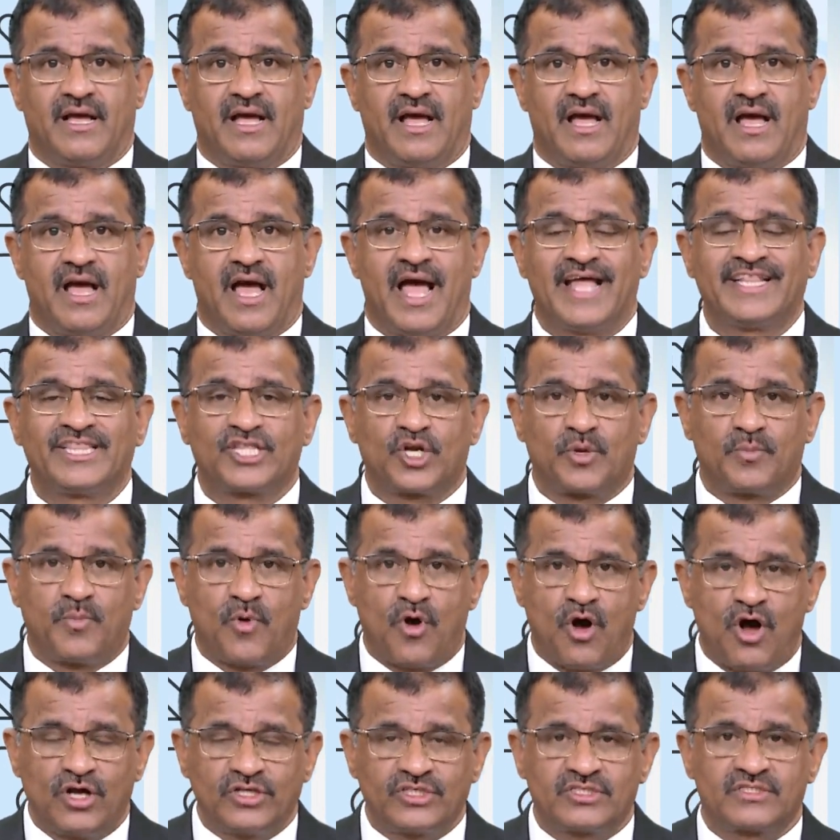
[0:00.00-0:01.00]

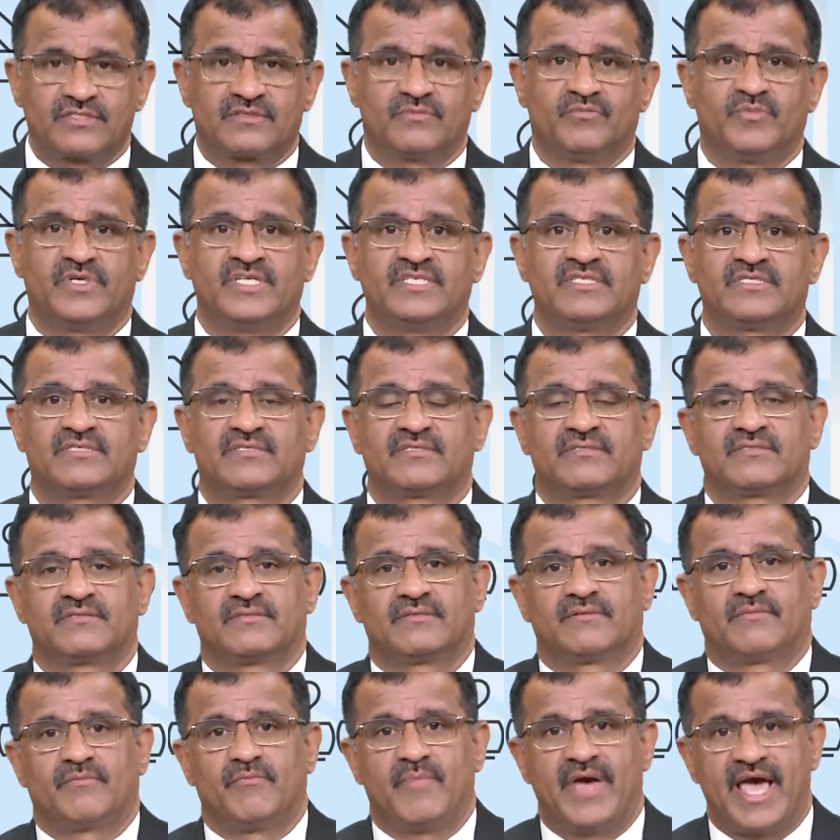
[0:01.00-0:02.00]
Anthropos means
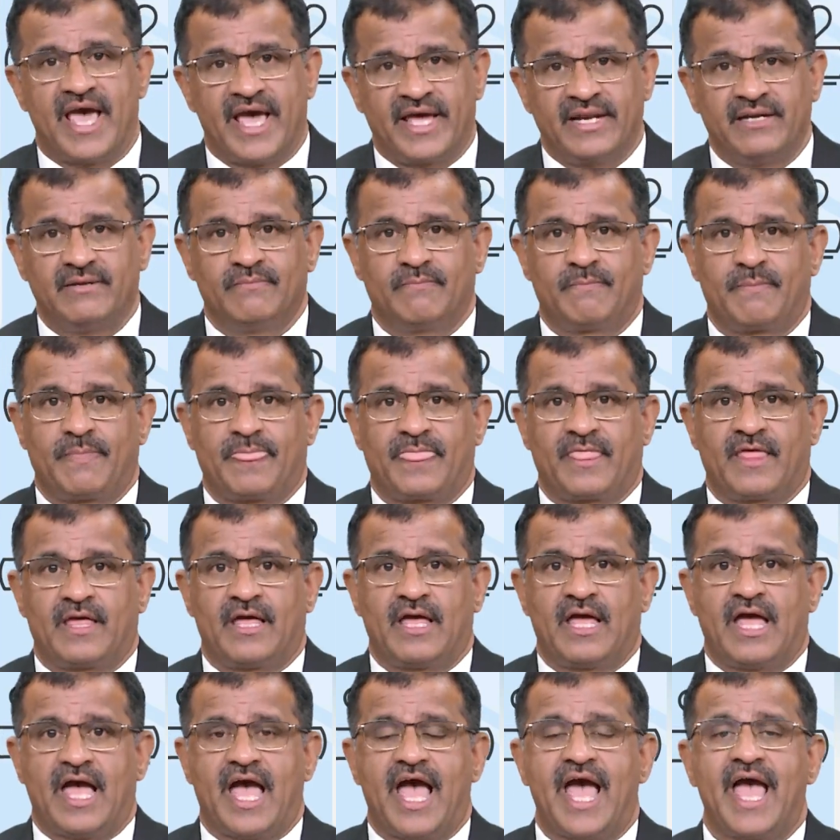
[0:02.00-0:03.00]
man,
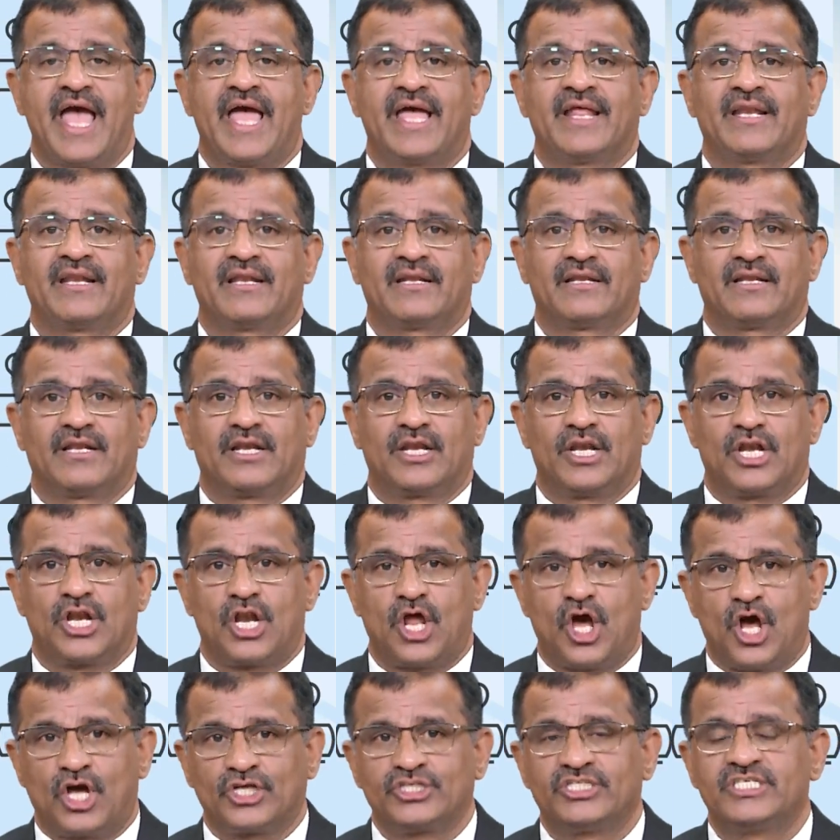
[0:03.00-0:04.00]
and
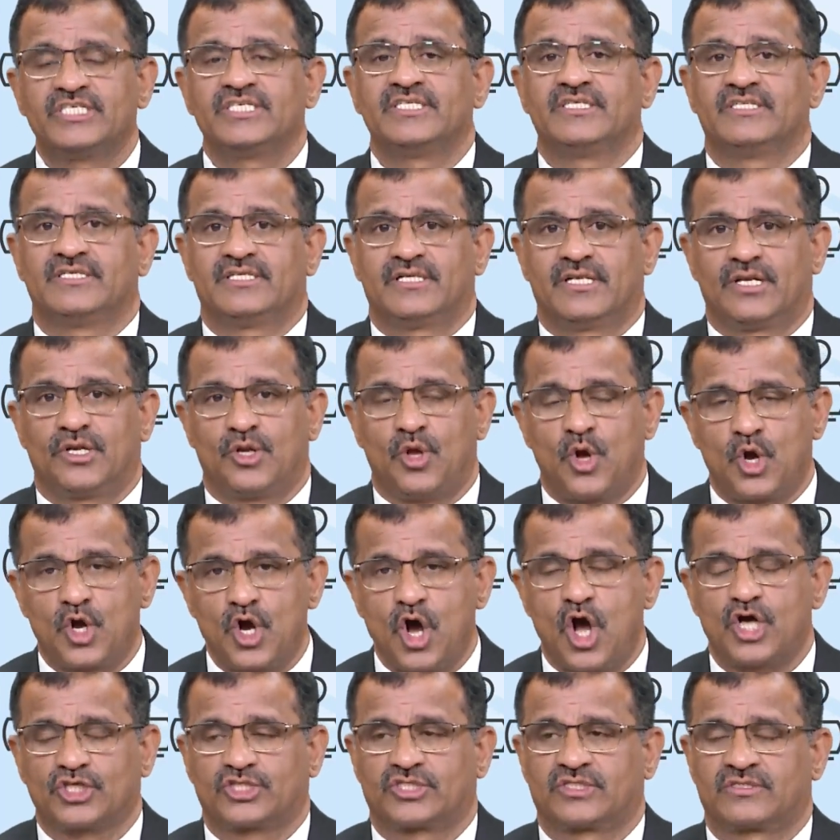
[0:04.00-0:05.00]

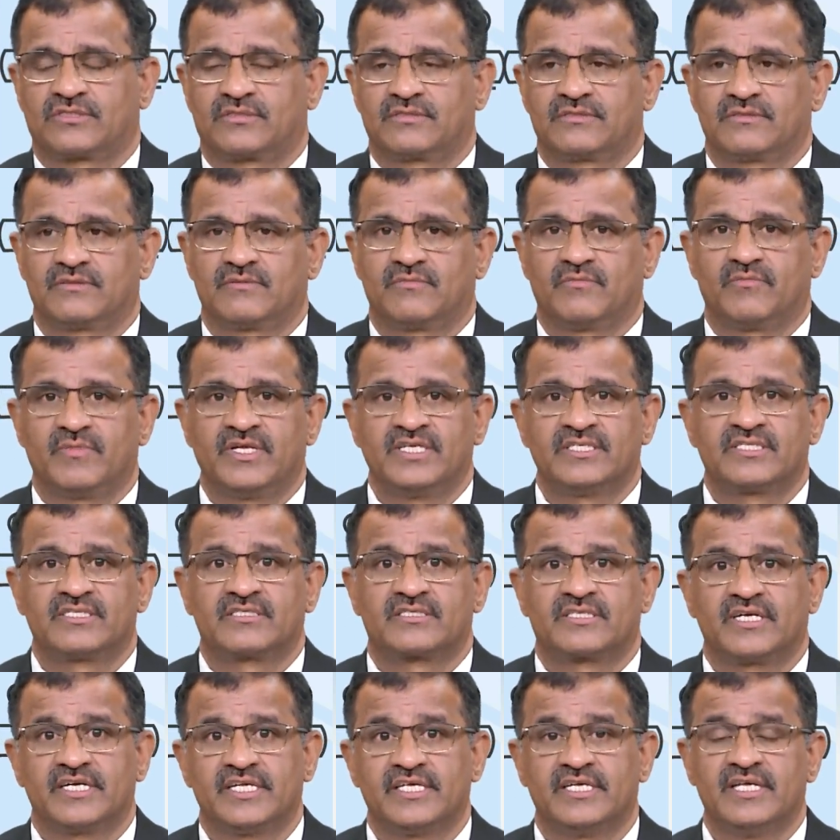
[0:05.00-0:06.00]
logos means
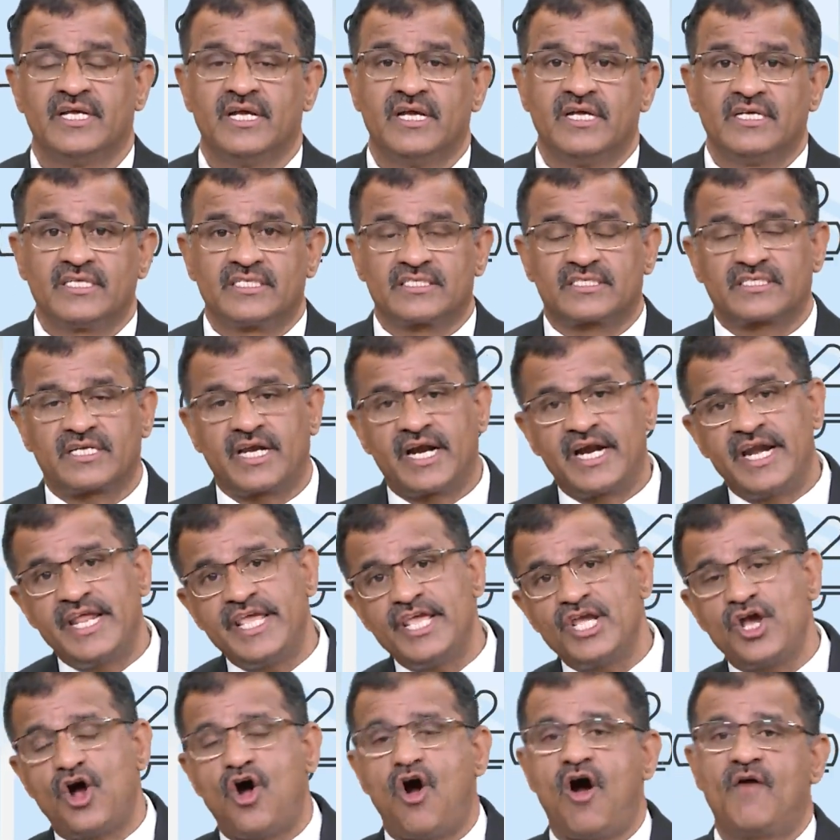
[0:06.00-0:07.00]
study.
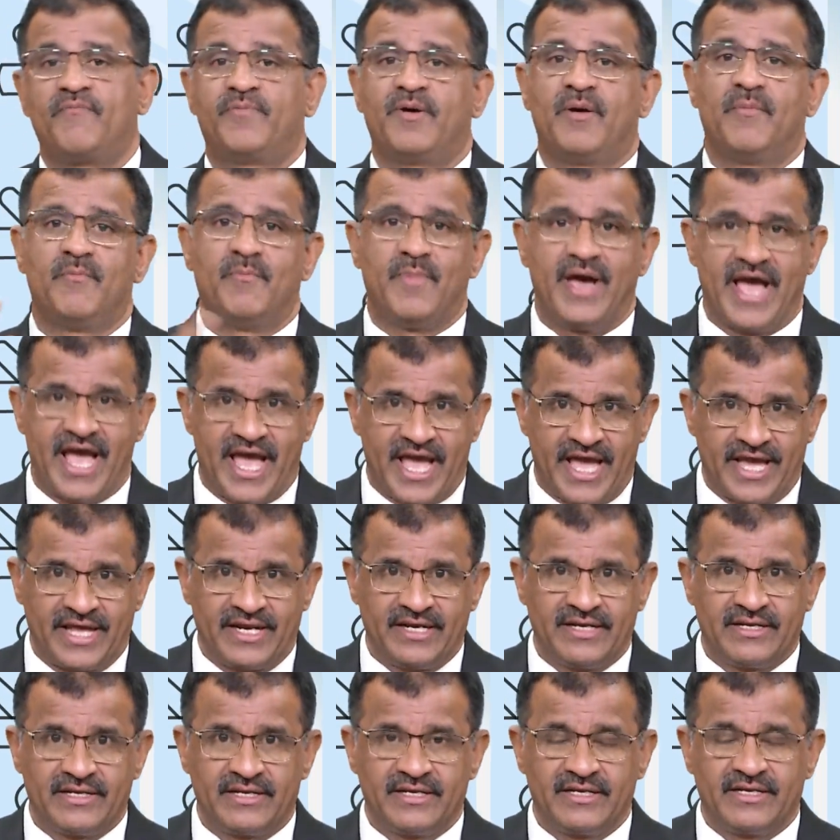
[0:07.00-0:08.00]
Study of a
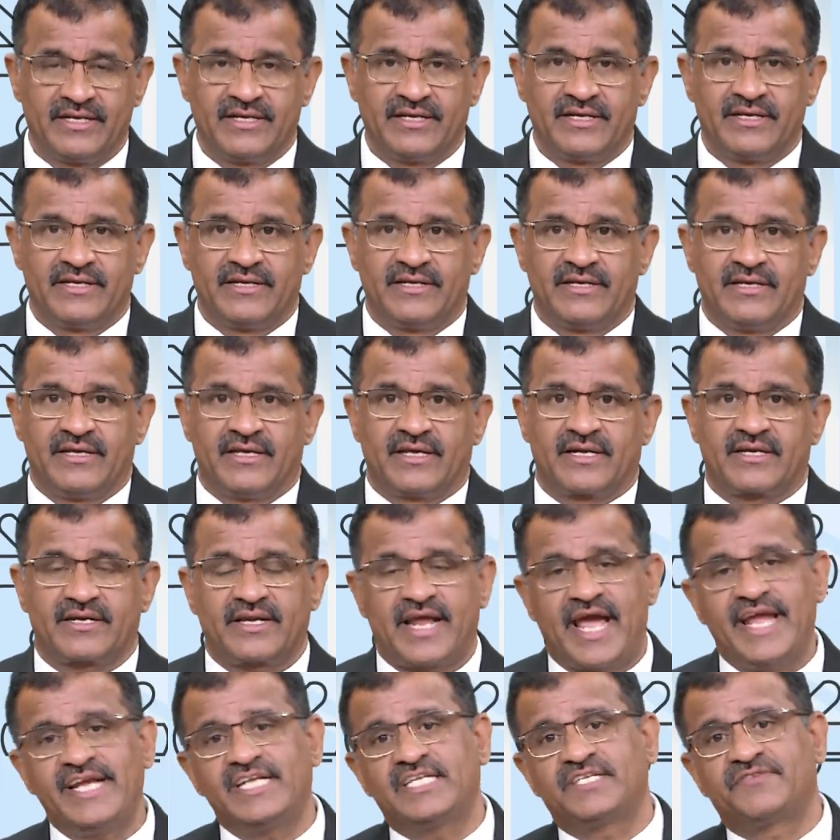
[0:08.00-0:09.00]
man
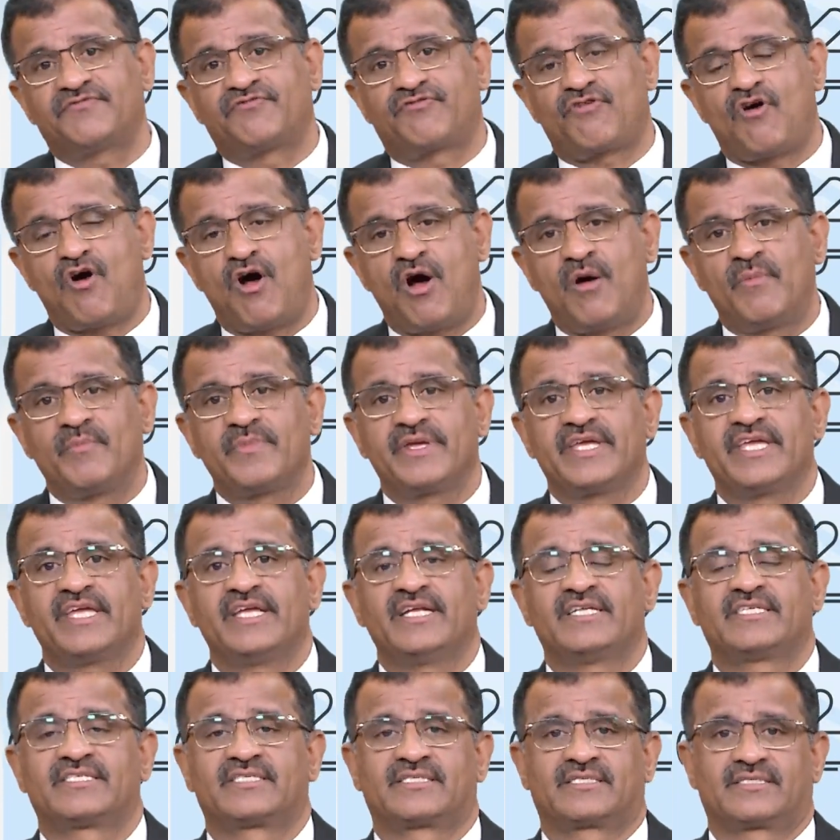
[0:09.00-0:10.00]
right from
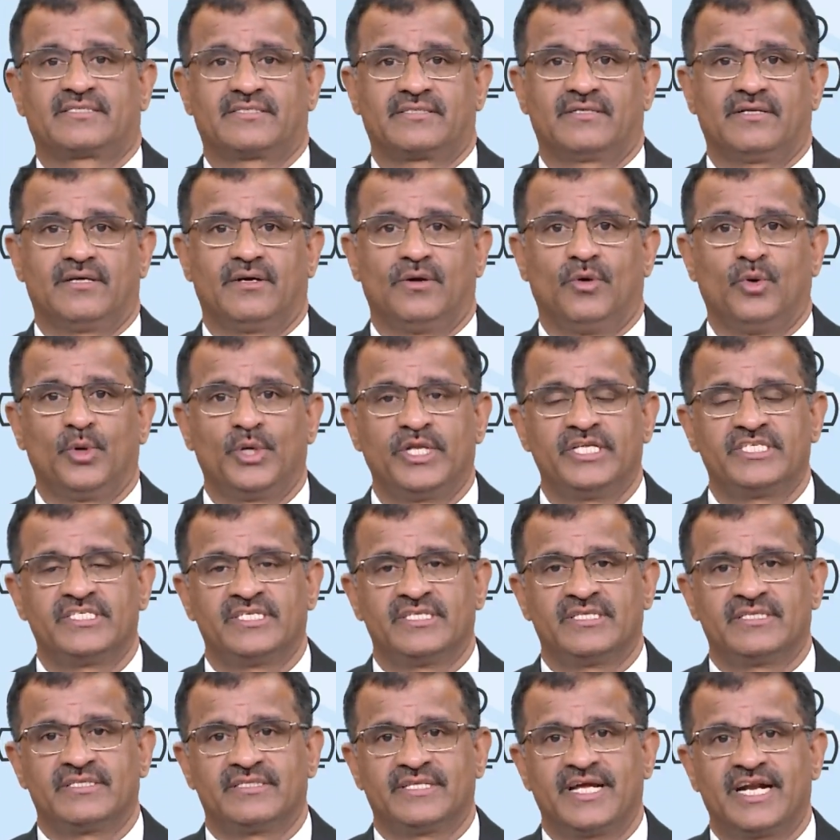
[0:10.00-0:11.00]
its
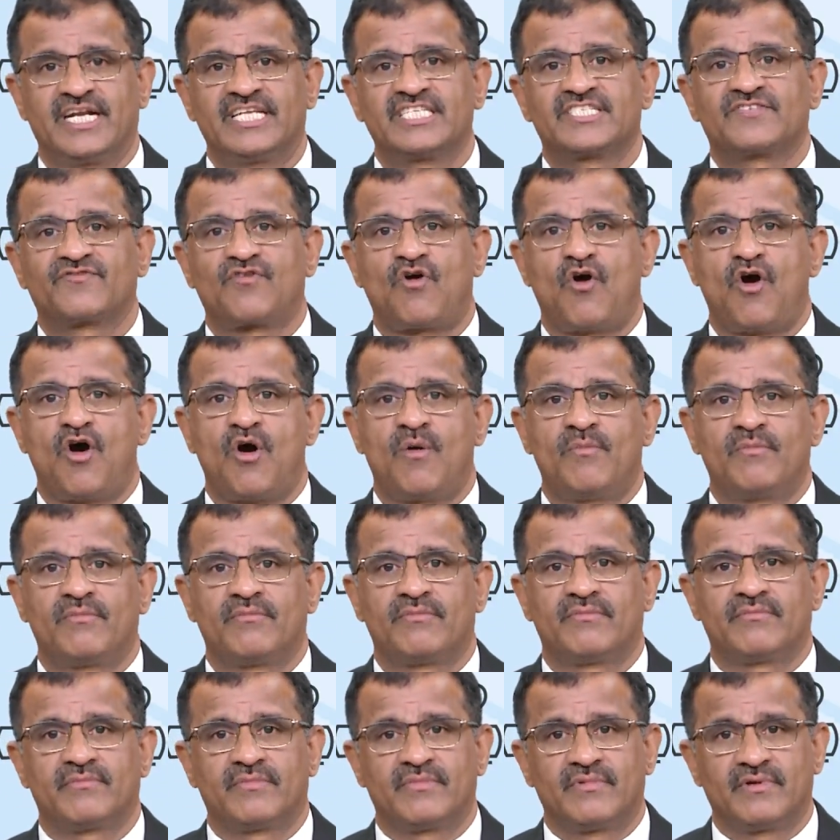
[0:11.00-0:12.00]
origin, that is from
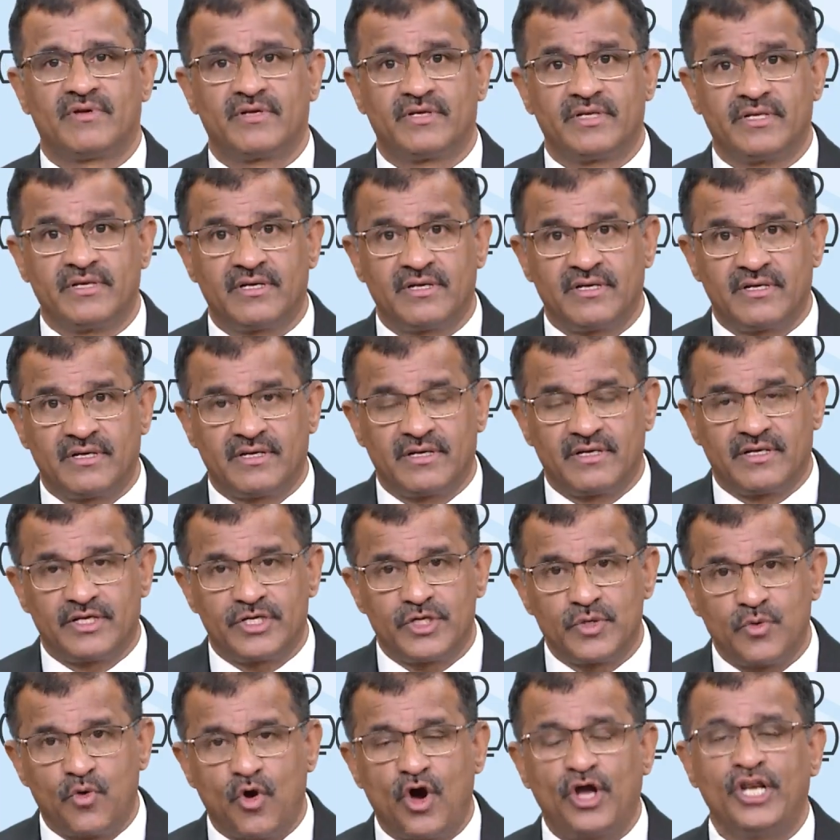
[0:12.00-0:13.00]

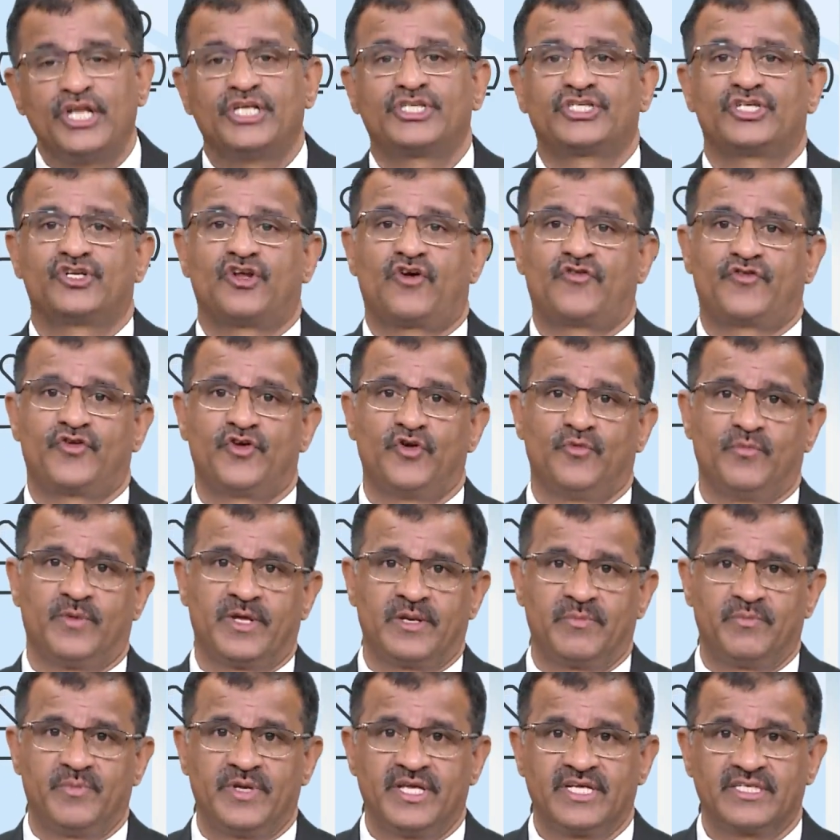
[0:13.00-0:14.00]
evolution of
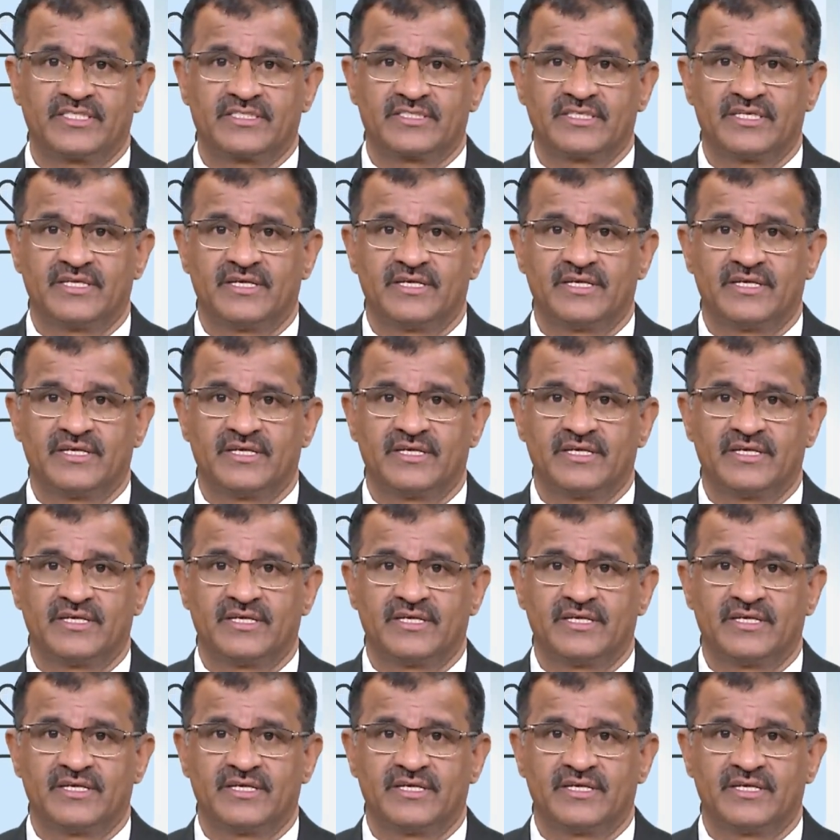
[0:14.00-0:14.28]
human beings,